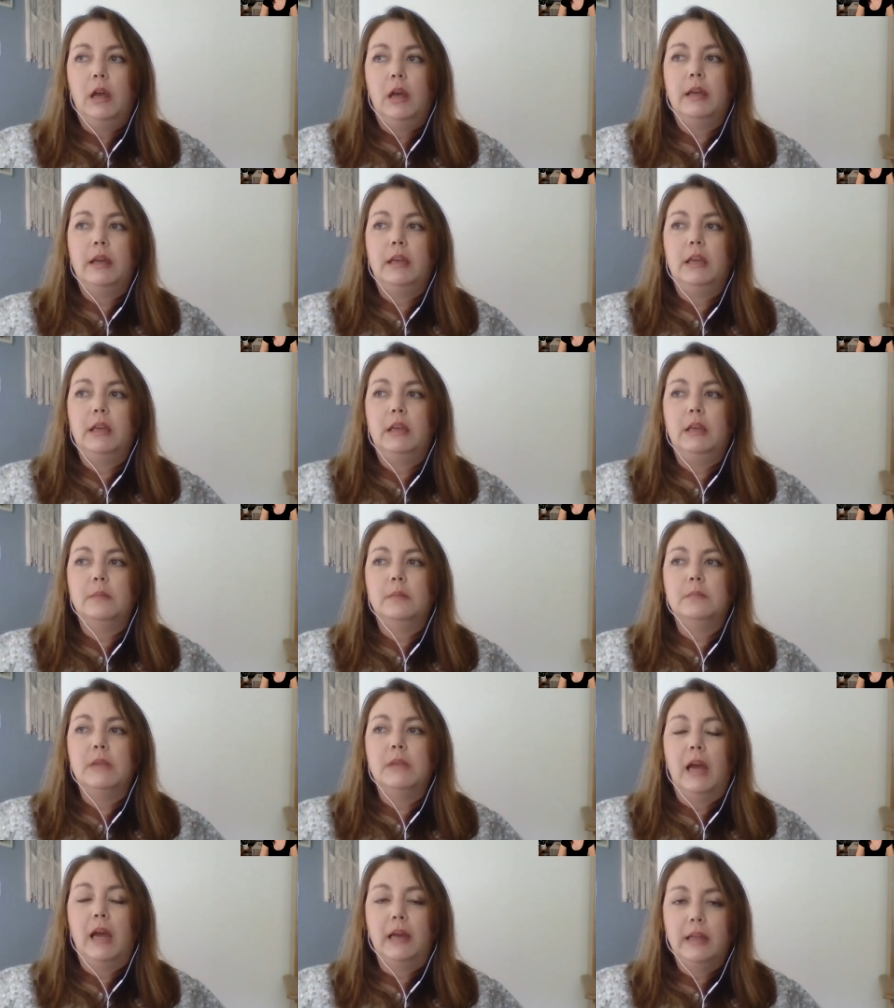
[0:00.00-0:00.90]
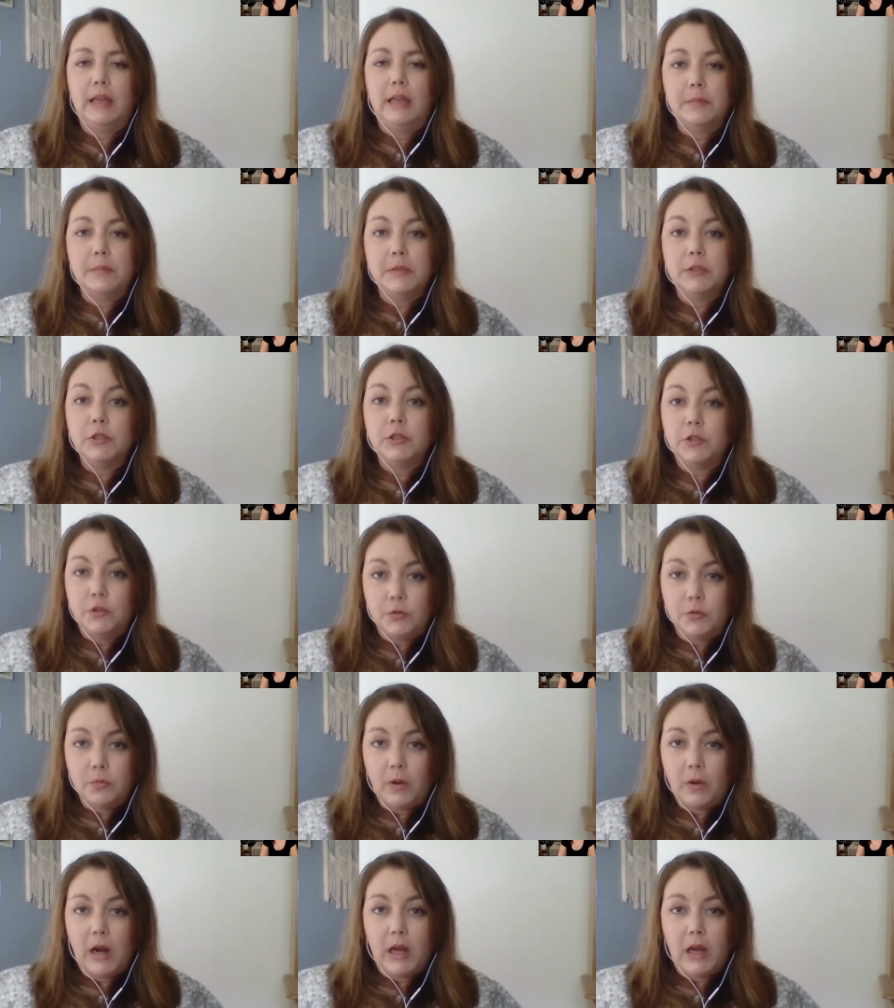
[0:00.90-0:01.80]
I am not able to
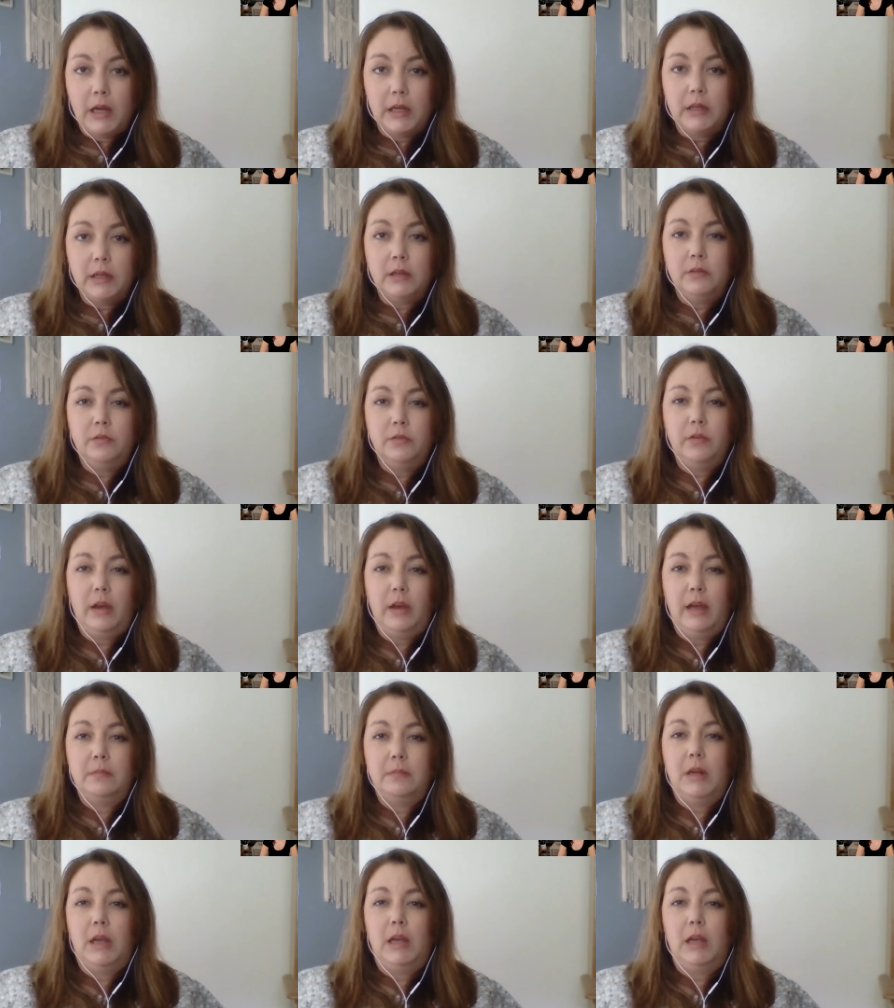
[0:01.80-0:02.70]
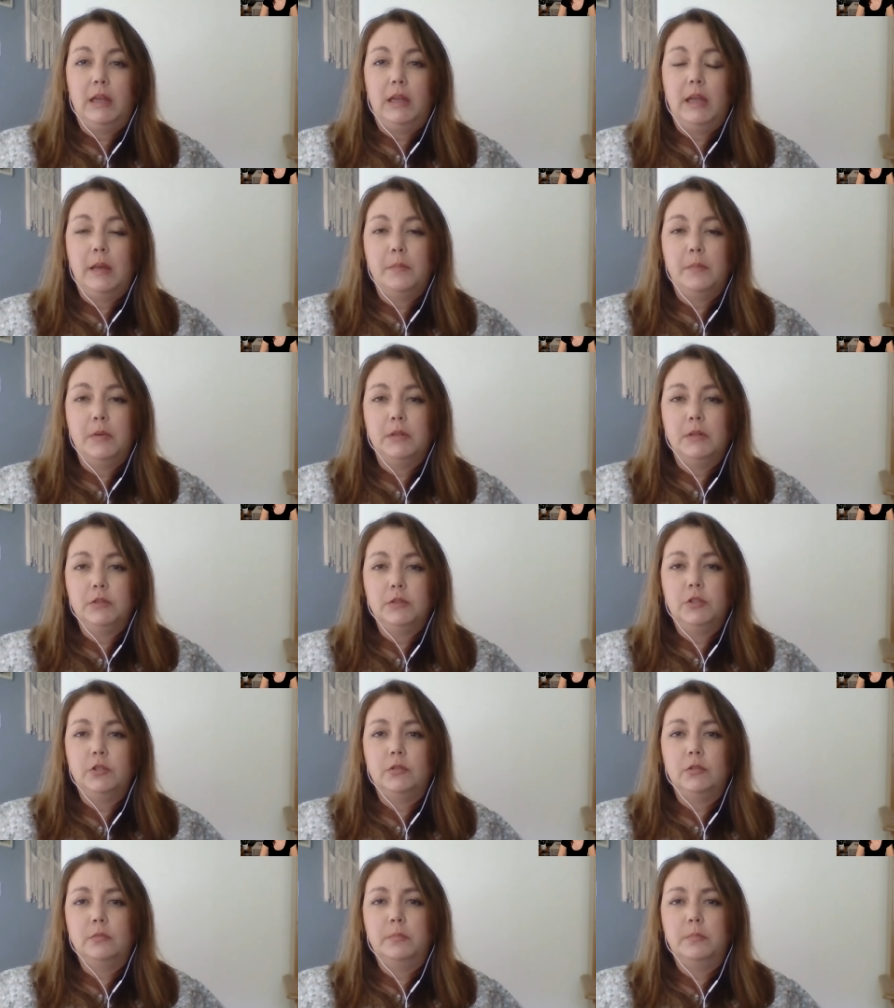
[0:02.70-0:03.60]
drive. I'm not able
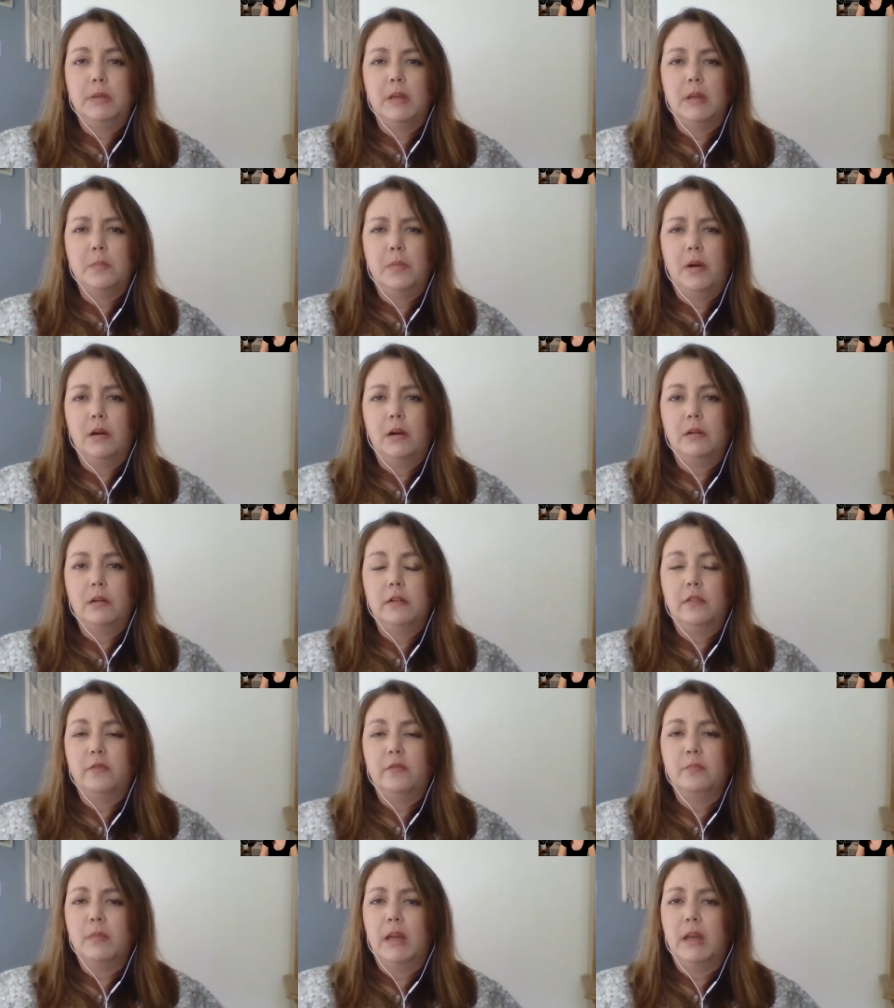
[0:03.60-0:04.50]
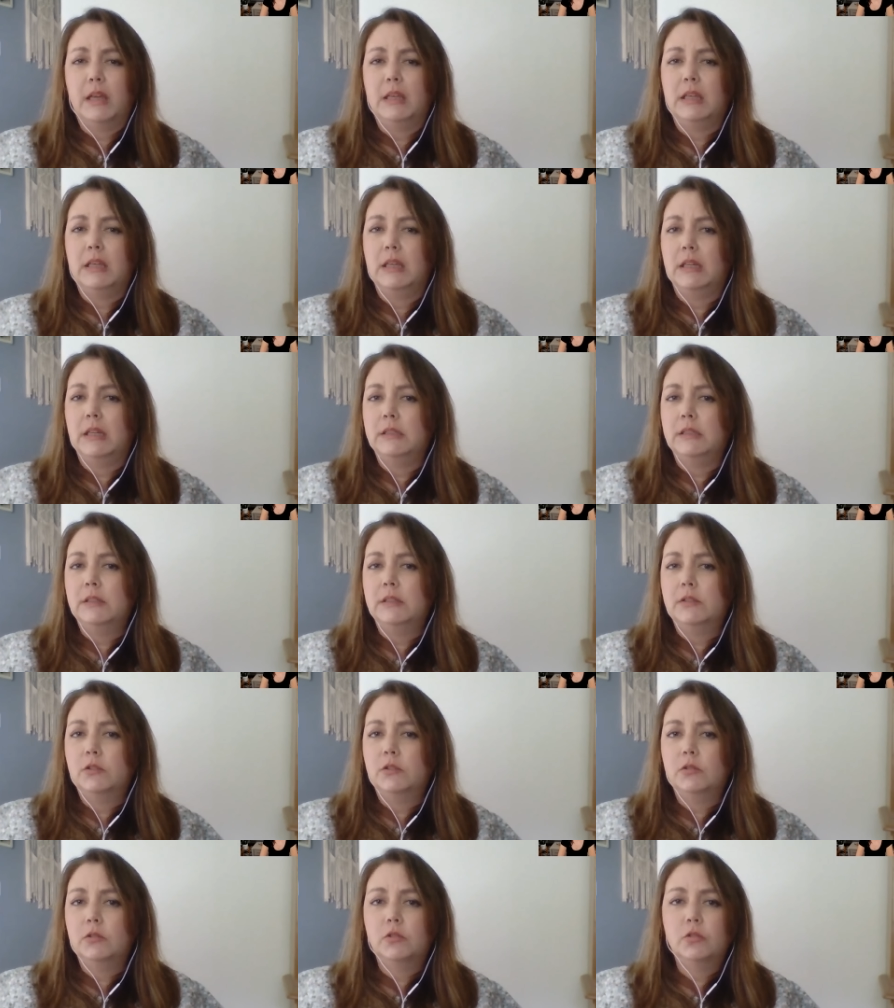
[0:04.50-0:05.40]
to be a part of my
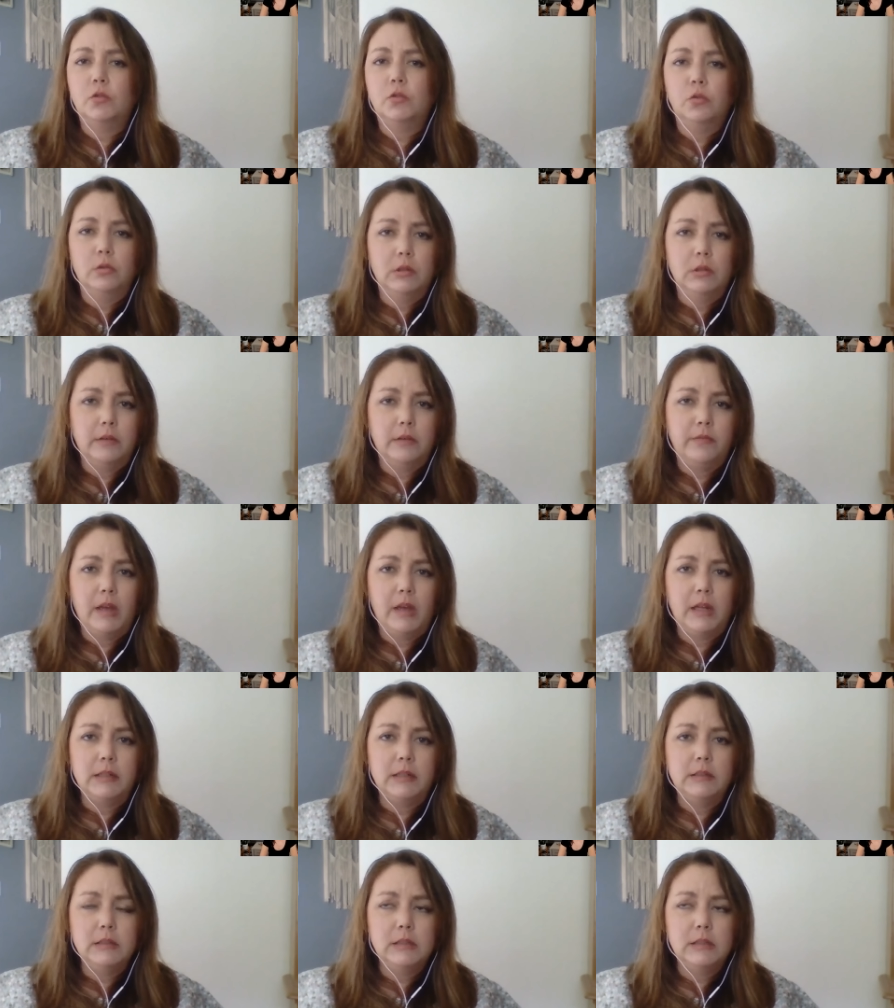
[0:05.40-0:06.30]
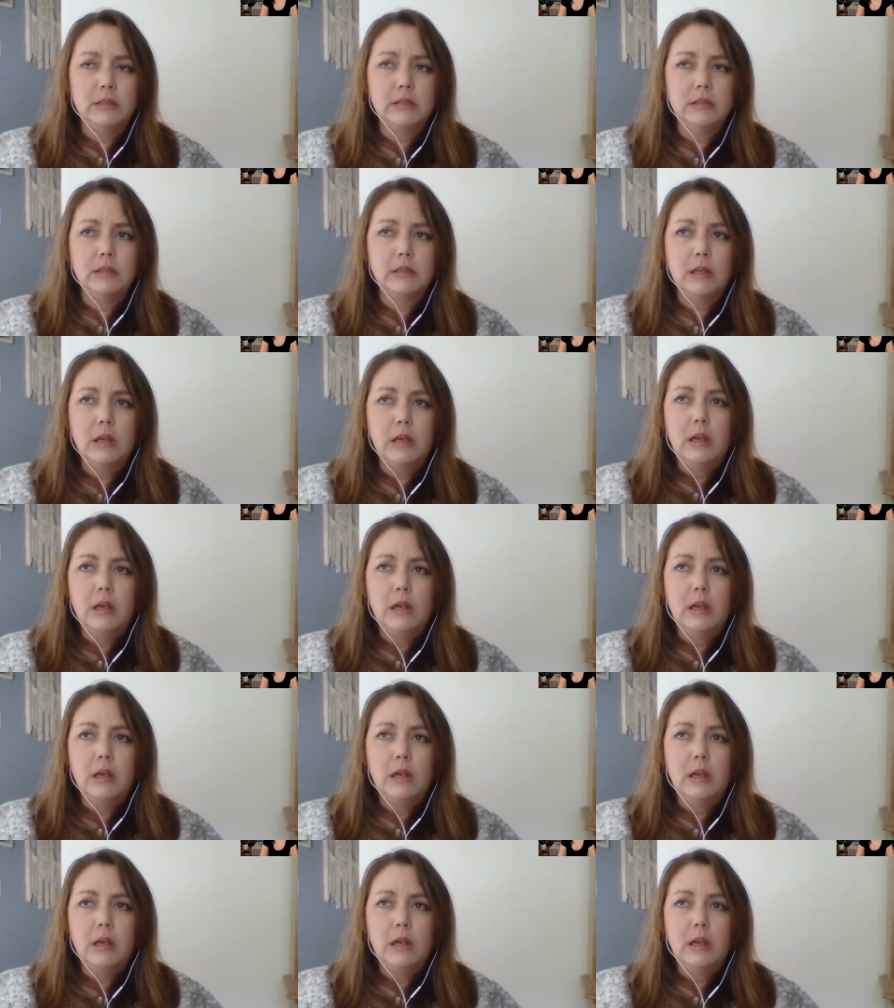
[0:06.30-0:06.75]
kids' school events.